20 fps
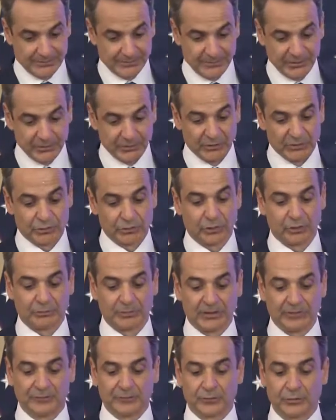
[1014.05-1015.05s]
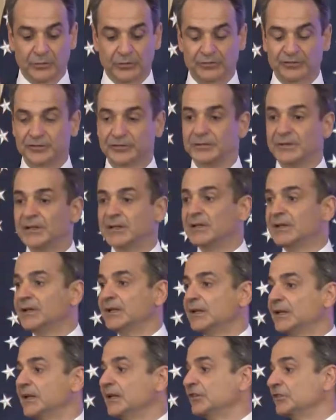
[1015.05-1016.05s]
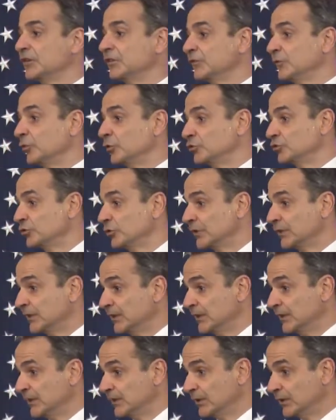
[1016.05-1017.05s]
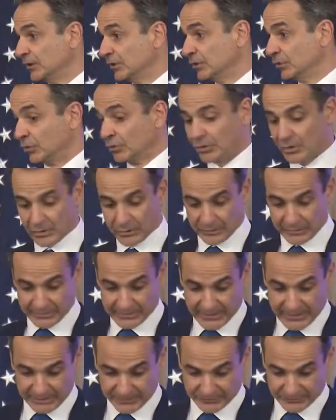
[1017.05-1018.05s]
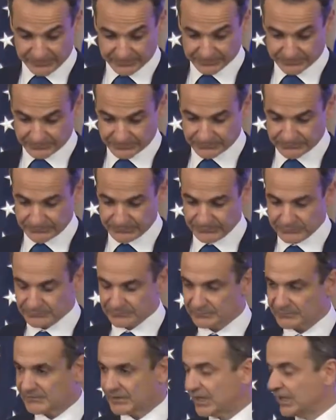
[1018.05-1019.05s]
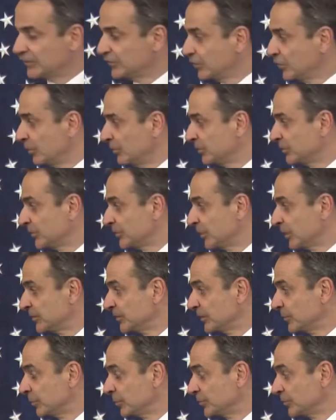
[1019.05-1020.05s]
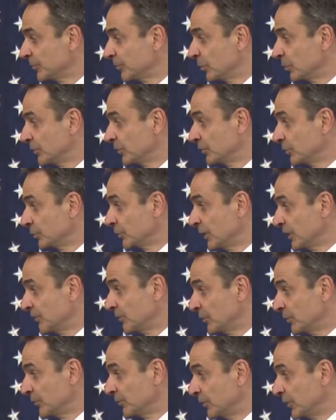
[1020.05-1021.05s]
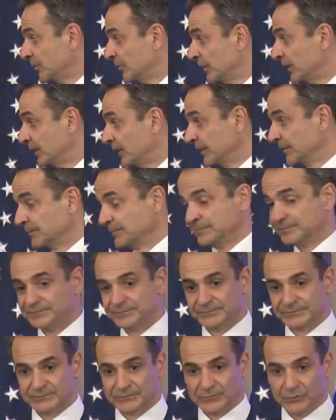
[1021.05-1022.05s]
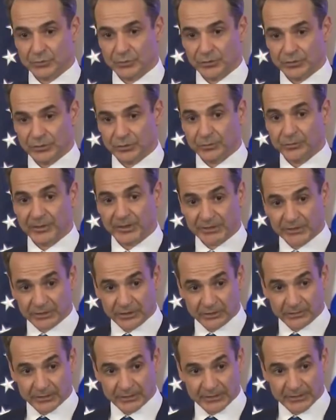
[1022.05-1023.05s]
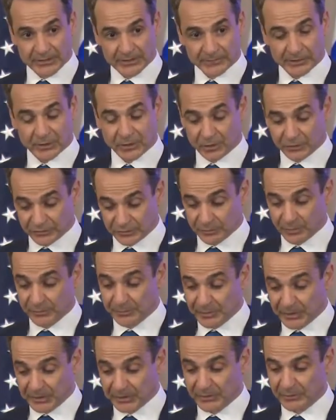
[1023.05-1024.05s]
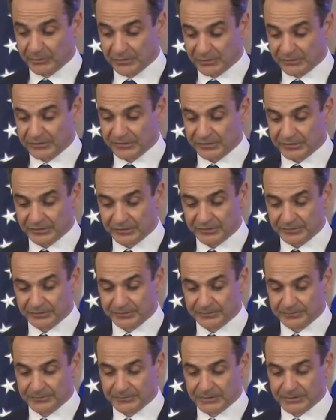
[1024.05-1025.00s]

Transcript: be redrawn by force, is unfortunately no longer the case. As you know, Mr. President, we supported Ukraine from the very beginning with humanitarian aid, but also with military assistance.